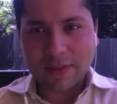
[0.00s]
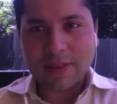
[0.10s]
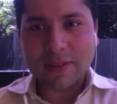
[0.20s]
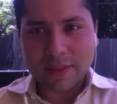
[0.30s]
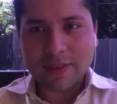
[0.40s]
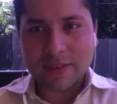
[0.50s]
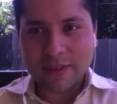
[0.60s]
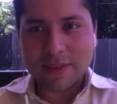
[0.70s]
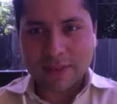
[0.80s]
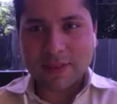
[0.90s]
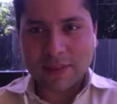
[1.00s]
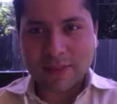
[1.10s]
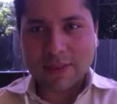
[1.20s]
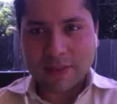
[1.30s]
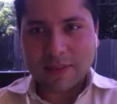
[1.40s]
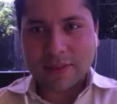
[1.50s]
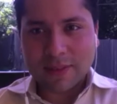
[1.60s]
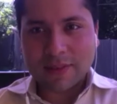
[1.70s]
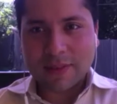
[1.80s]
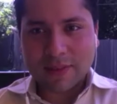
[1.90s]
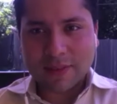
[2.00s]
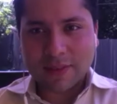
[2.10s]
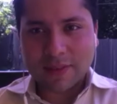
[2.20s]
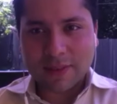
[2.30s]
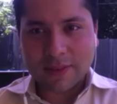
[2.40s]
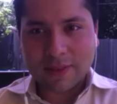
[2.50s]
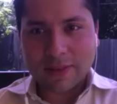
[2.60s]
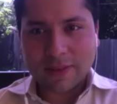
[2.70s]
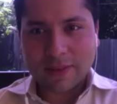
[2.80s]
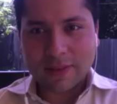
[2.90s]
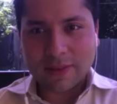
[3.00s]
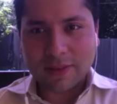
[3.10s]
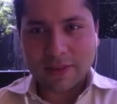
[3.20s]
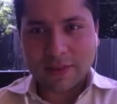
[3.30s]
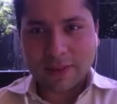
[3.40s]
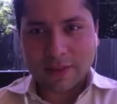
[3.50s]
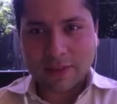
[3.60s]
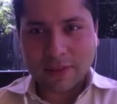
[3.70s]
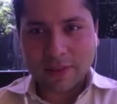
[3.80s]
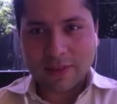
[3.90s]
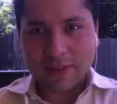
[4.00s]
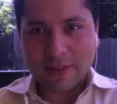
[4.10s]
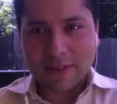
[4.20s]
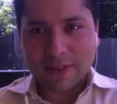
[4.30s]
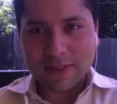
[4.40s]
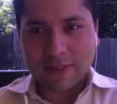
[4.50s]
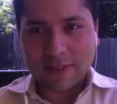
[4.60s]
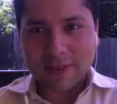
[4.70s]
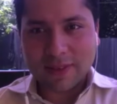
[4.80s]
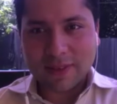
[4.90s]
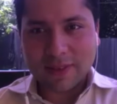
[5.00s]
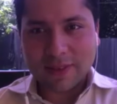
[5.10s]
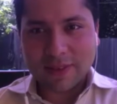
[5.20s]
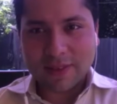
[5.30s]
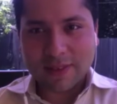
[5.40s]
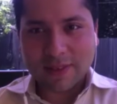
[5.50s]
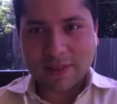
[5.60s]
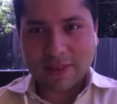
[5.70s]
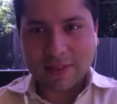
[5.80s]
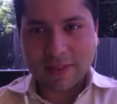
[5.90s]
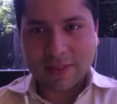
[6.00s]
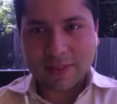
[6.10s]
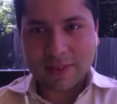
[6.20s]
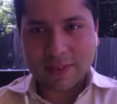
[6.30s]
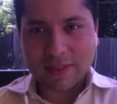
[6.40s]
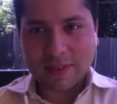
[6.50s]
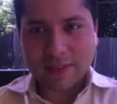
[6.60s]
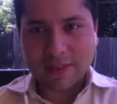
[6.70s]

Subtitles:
(silent)